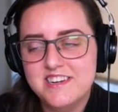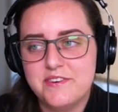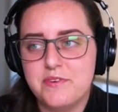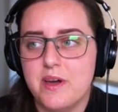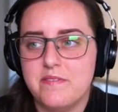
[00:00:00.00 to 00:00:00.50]

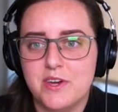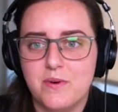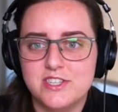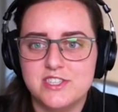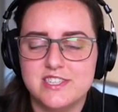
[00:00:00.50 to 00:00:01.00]
If you have any
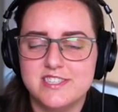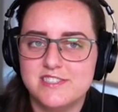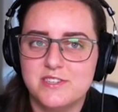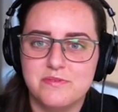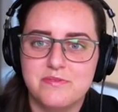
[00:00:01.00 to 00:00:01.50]

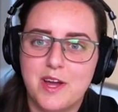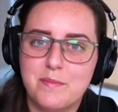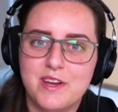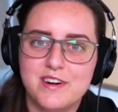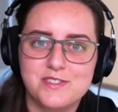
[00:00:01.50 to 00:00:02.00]
questions, you can find
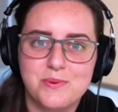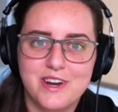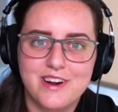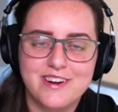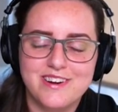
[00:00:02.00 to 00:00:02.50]
me on
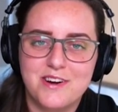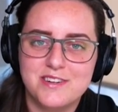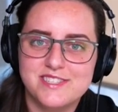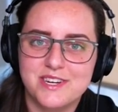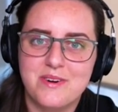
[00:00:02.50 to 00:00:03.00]
Twitter, and I'll
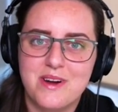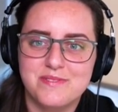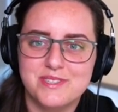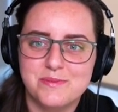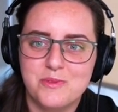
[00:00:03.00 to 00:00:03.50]
stick around
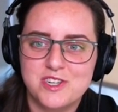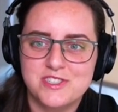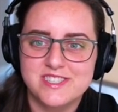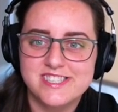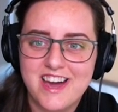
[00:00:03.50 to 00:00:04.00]
for some
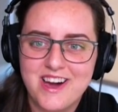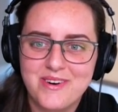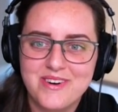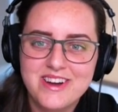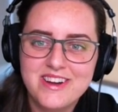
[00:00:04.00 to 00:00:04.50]
questions now.